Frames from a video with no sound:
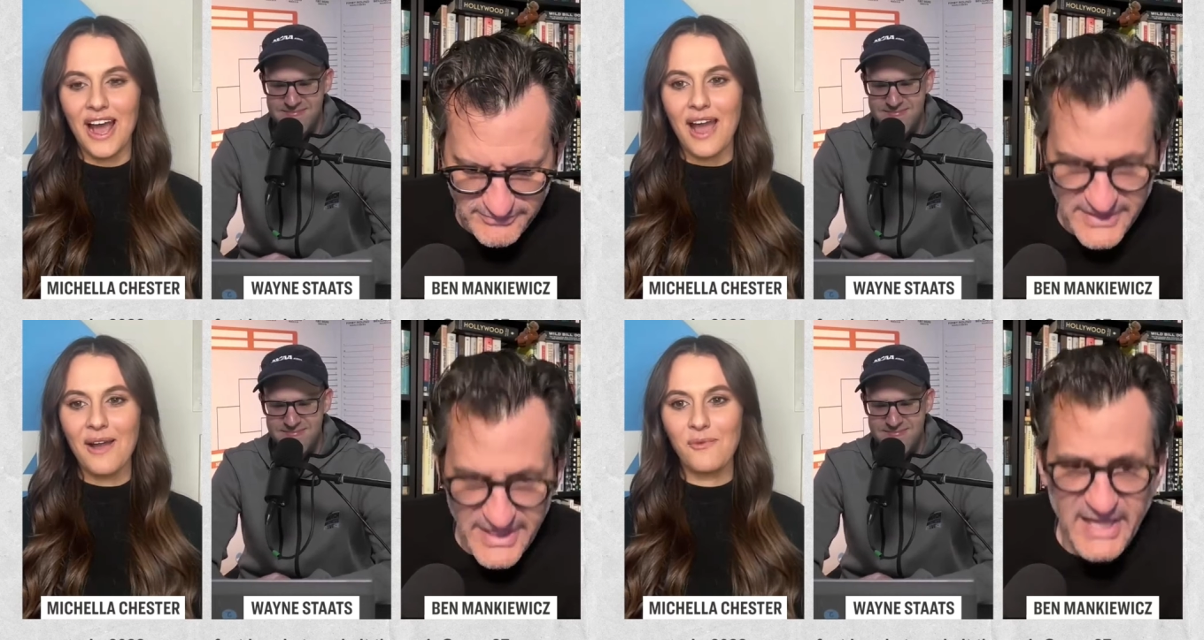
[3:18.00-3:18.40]

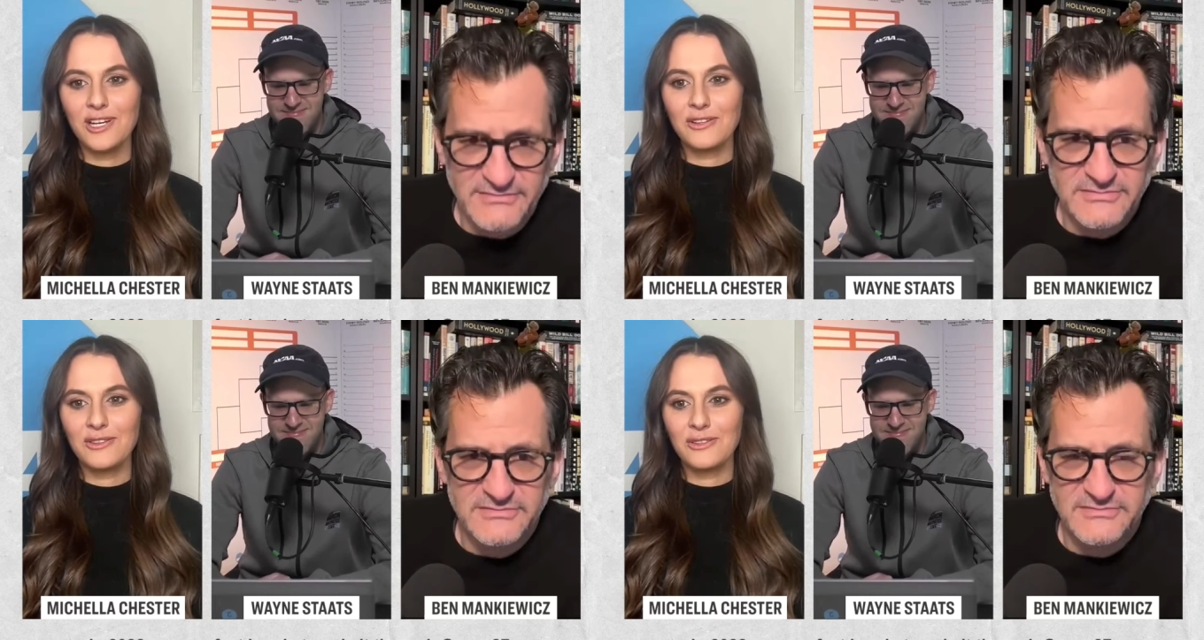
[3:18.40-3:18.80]
Speaker 1: I yeah. want
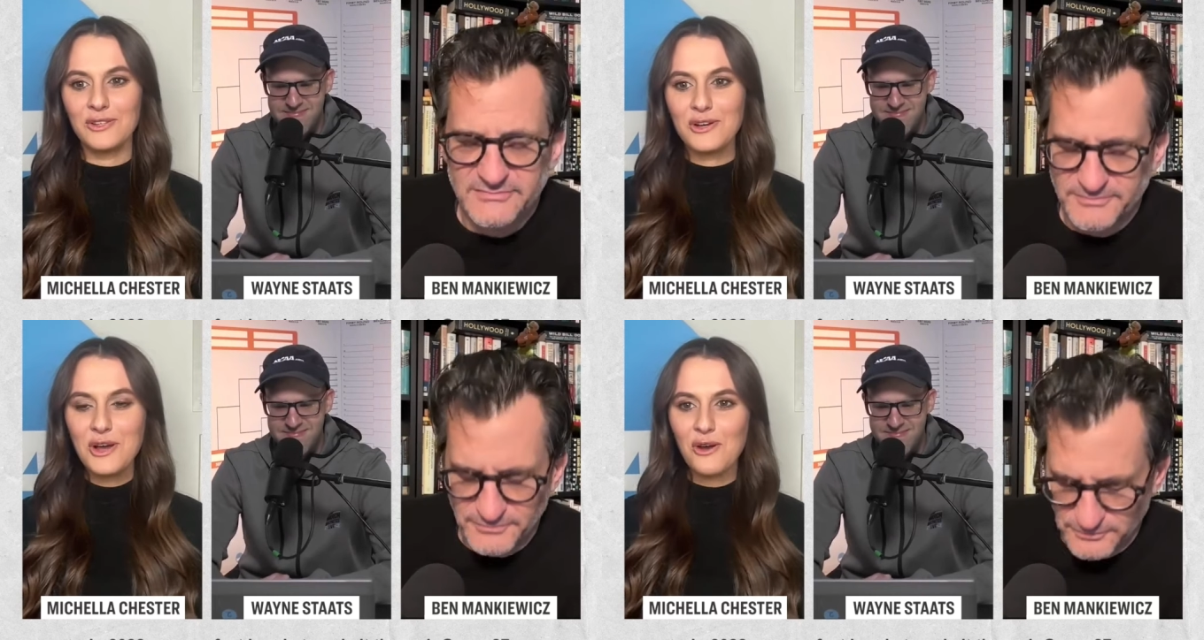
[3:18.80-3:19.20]
to
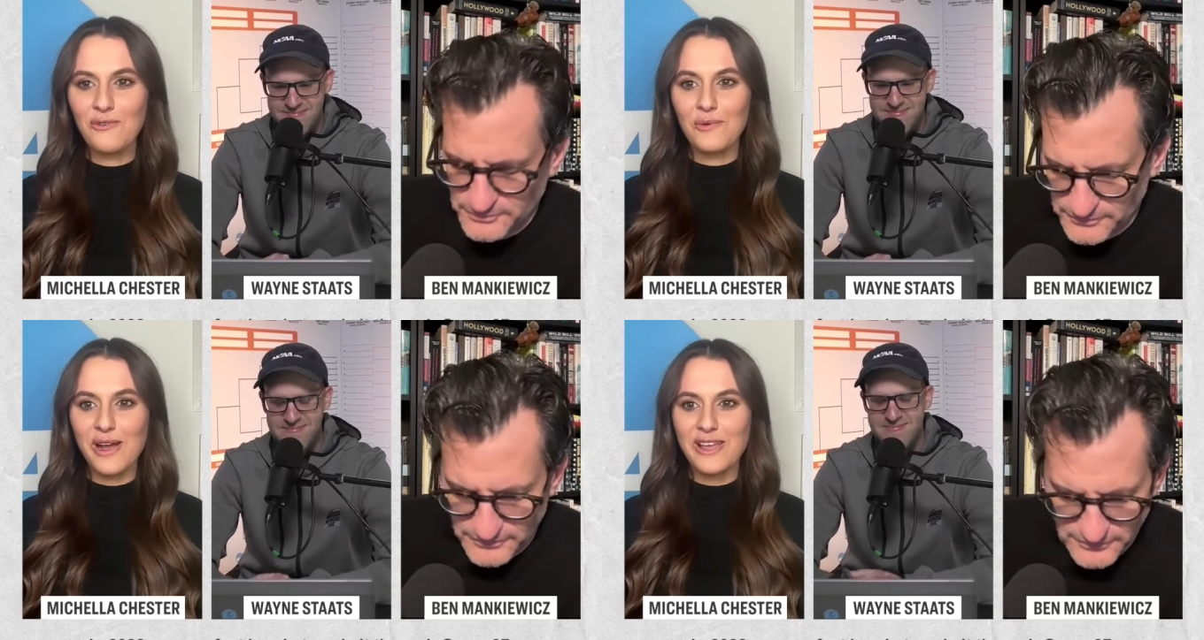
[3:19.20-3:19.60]
look
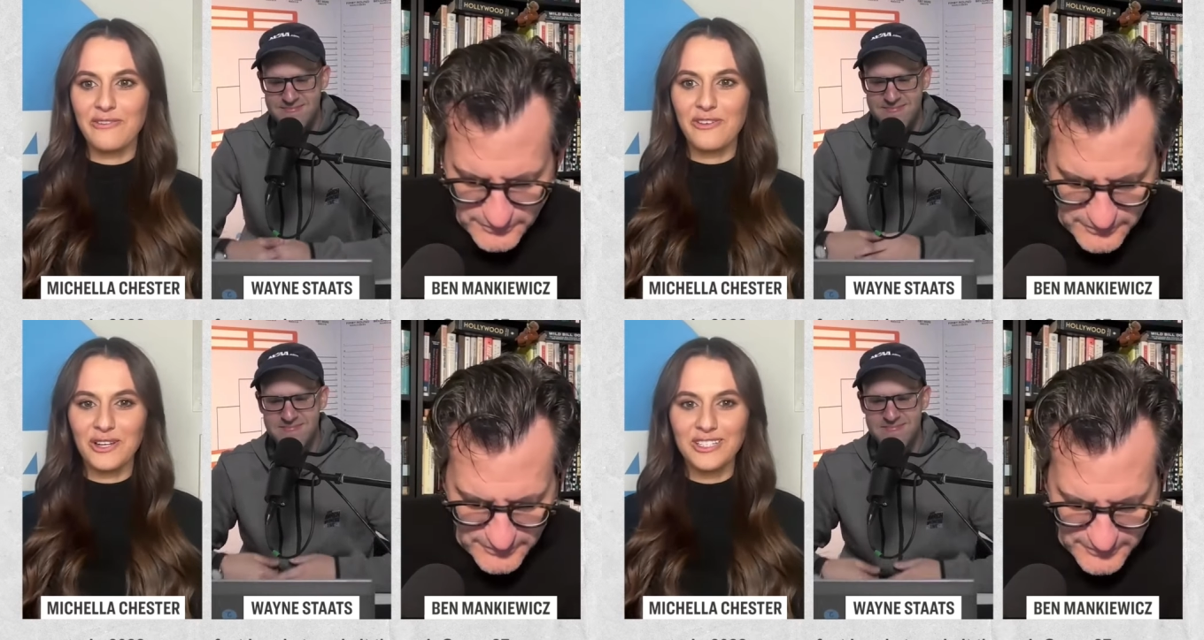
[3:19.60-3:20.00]
over what you
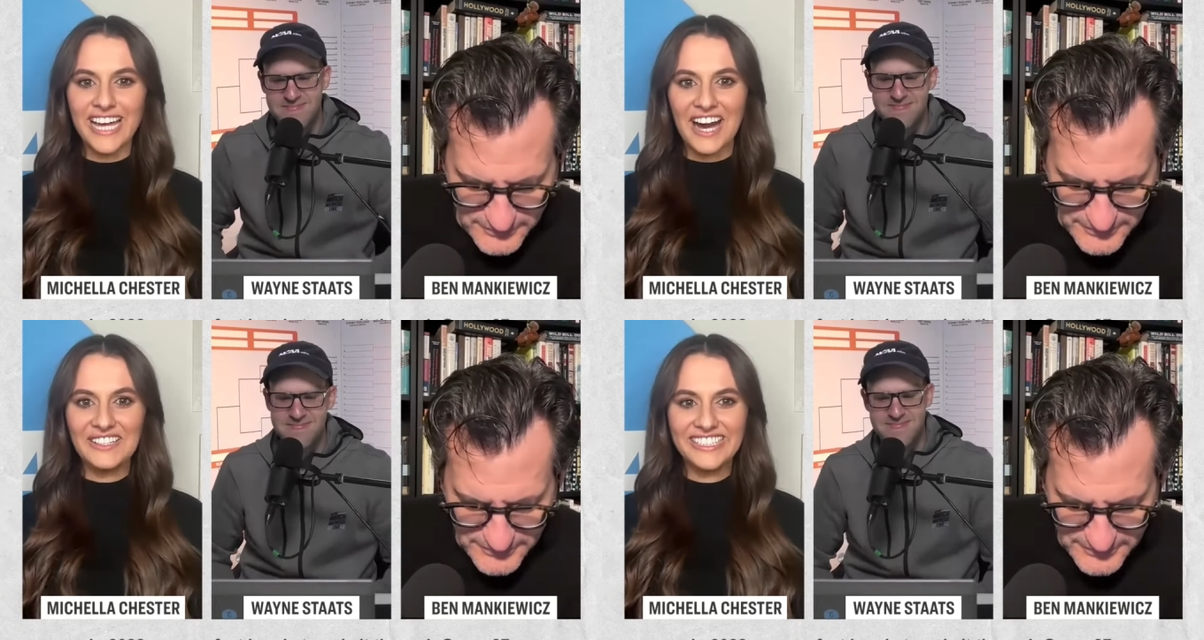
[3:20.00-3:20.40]
filled
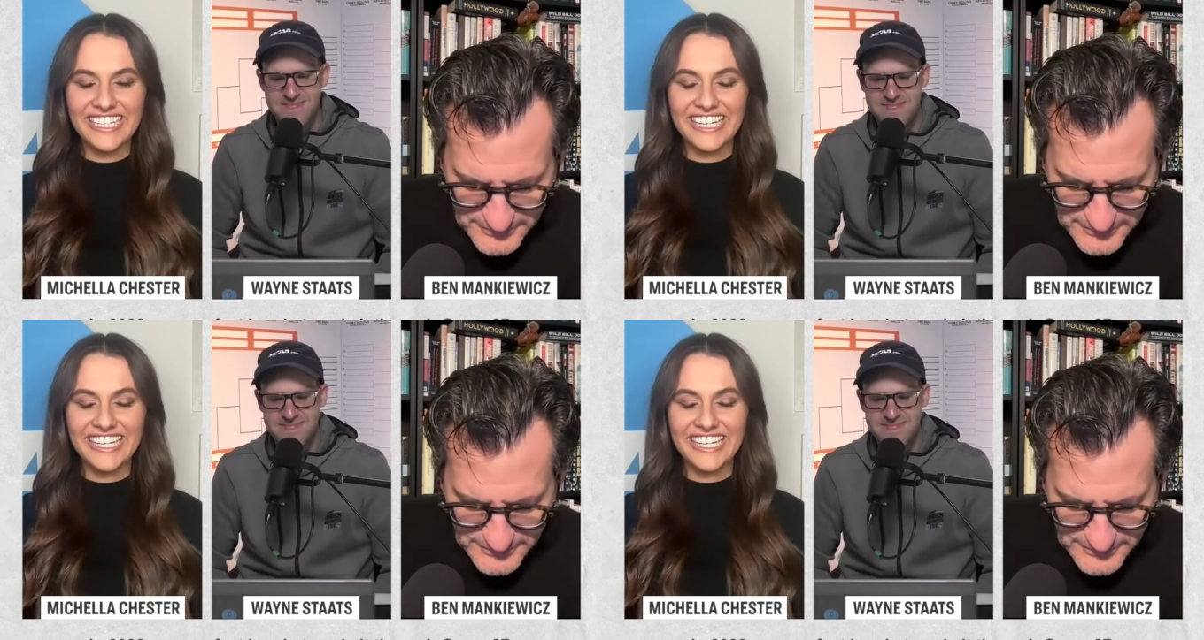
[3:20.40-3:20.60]
out.